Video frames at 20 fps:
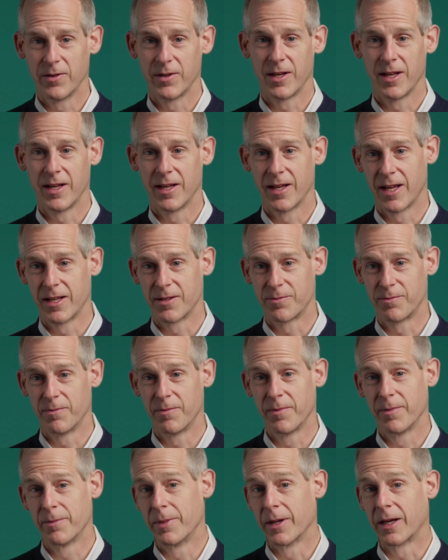it has
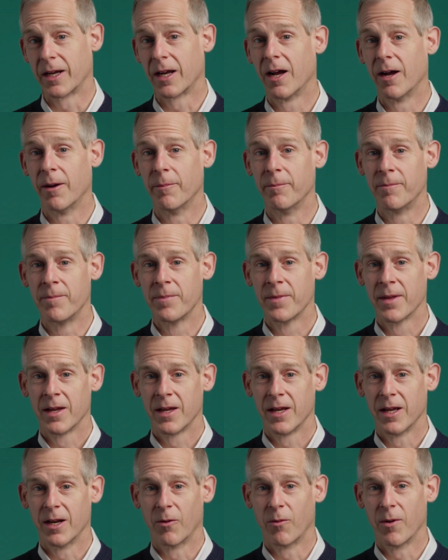become
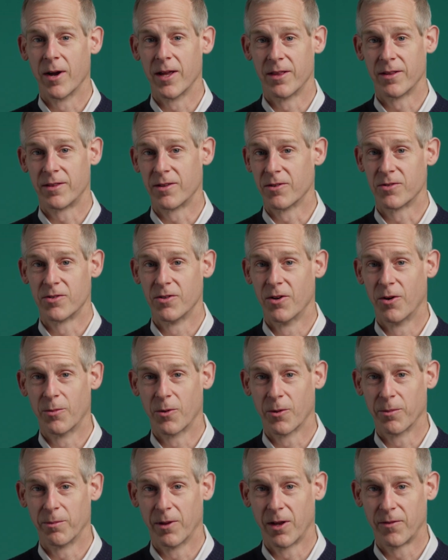in a way that there's no
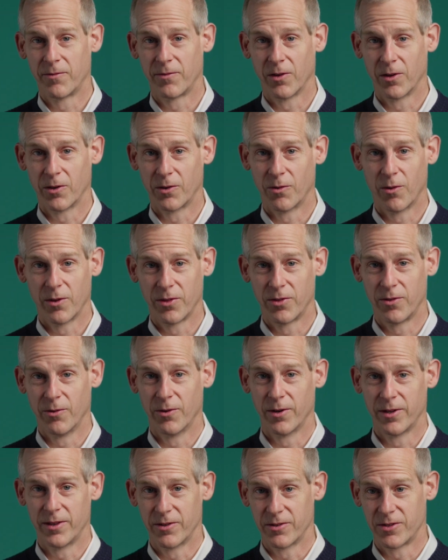more blood flow going
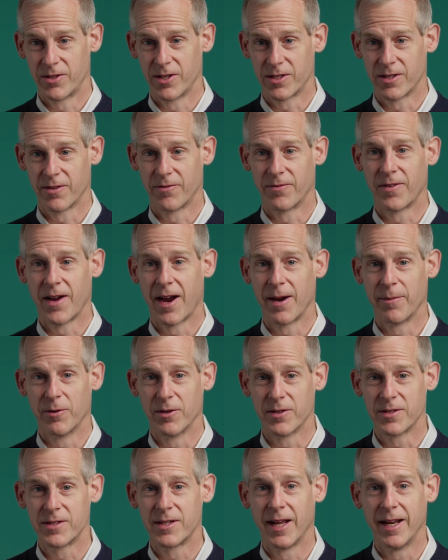through it and there's just a
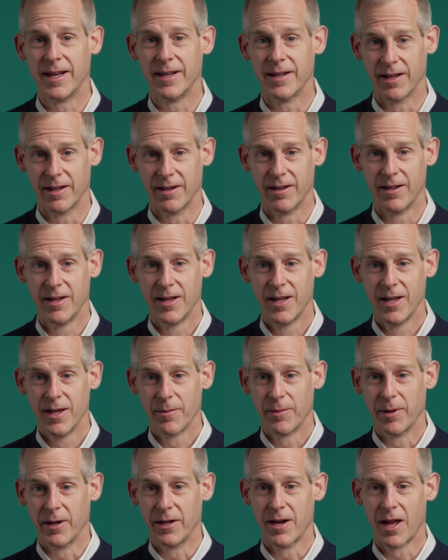fibrous tendon.
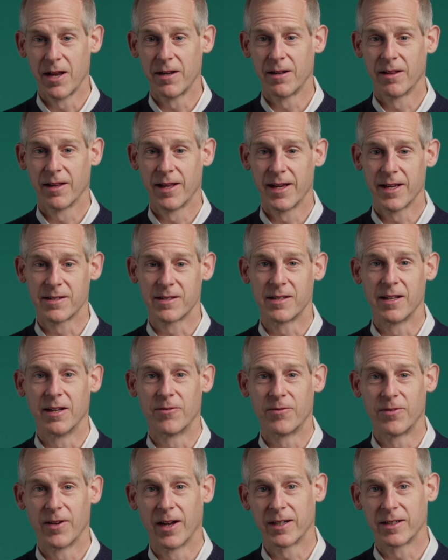But nonetheless, the
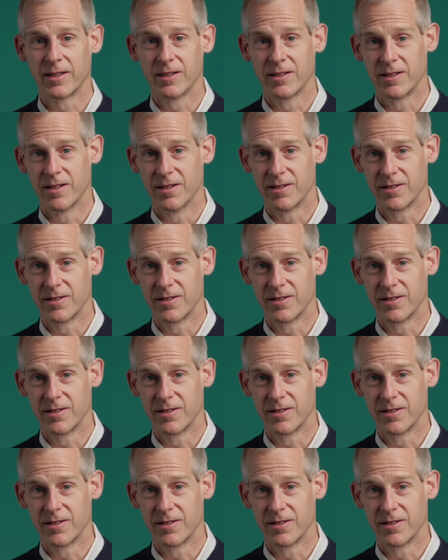effect is the